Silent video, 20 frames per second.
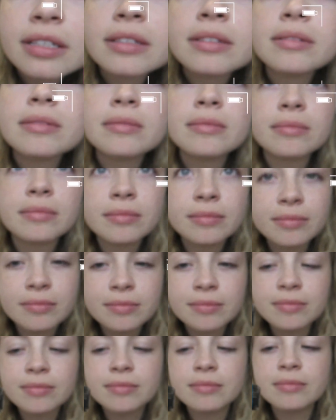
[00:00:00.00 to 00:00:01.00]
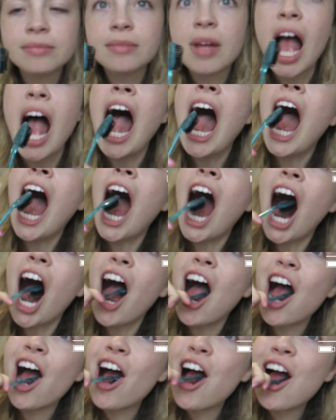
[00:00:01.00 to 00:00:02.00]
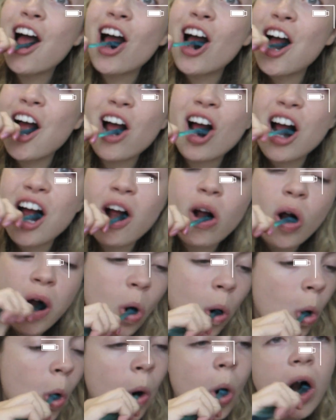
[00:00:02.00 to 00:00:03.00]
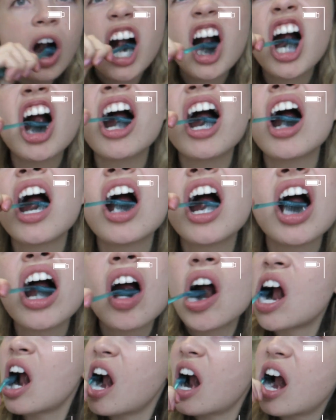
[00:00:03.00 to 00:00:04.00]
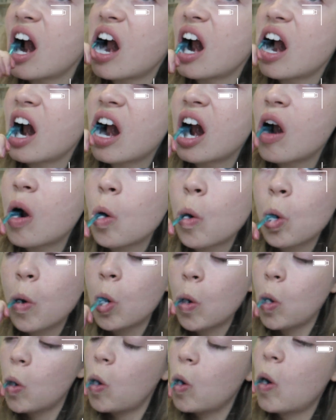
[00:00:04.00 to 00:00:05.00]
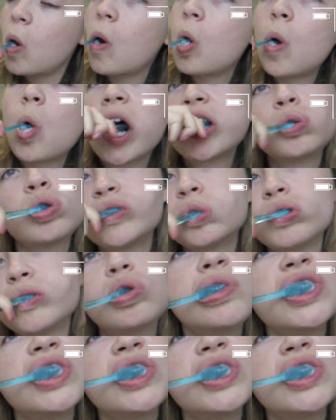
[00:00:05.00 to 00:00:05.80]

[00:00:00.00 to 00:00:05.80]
Maybe it's just there for funsies really. The one thing I wanna tell you about the powder is that you can overdo it.